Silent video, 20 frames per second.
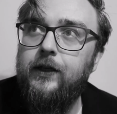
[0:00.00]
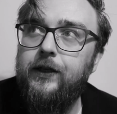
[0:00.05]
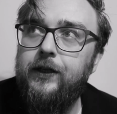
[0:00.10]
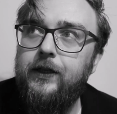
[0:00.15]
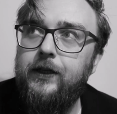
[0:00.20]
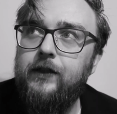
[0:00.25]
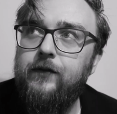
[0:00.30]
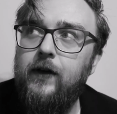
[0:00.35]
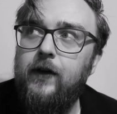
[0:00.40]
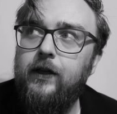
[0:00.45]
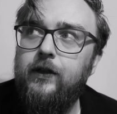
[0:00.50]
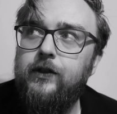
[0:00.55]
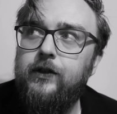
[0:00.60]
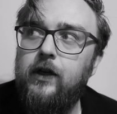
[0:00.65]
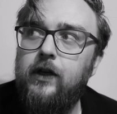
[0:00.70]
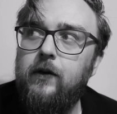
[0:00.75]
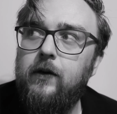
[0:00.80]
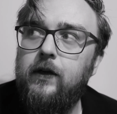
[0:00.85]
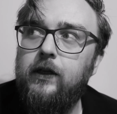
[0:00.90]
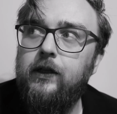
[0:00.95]
Is that
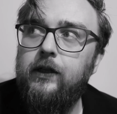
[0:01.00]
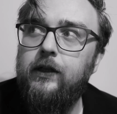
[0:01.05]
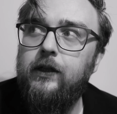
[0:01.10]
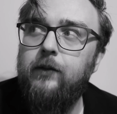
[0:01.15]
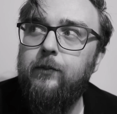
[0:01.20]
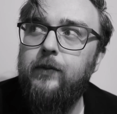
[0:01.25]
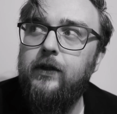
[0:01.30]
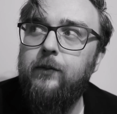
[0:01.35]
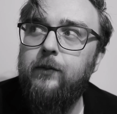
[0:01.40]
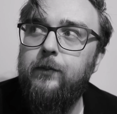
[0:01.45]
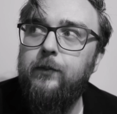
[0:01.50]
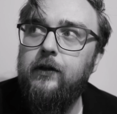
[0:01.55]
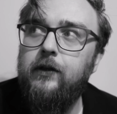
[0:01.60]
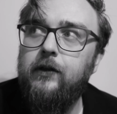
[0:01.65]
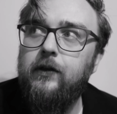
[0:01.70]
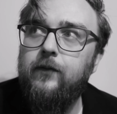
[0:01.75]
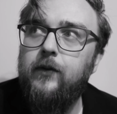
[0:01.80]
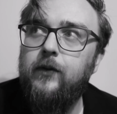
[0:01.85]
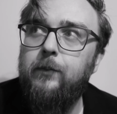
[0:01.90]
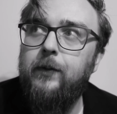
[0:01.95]
joke a little bit
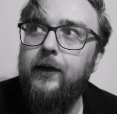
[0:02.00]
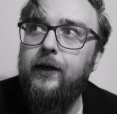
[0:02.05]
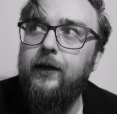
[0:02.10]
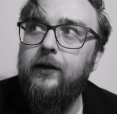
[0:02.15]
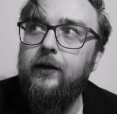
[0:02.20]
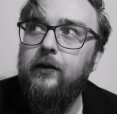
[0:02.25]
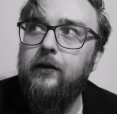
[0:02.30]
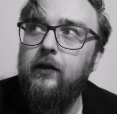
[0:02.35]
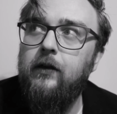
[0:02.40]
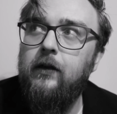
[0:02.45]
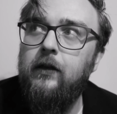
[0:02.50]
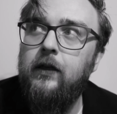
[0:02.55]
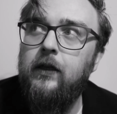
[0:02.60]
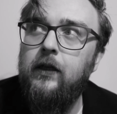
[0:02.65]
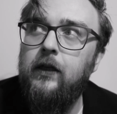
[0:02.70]
beyond the pale?